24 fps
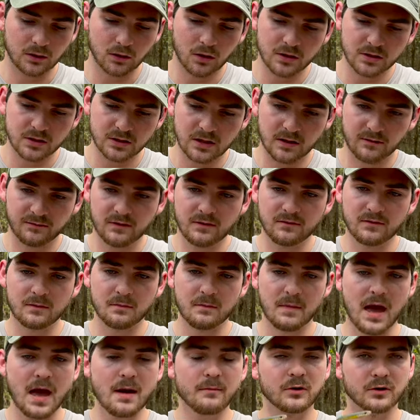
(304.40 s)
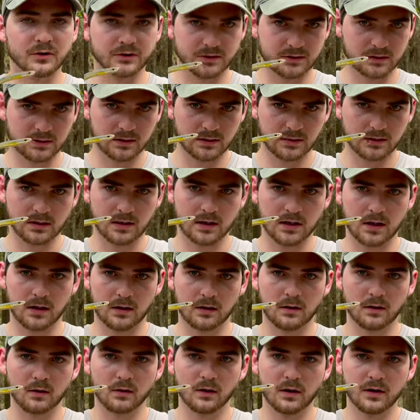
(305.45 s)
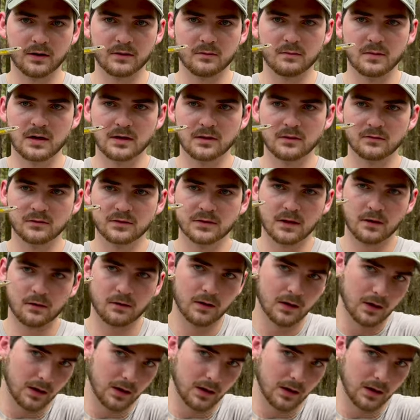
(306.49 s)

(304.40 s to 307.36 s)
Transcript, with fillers: large enough, even mammals uh, are on the menu. So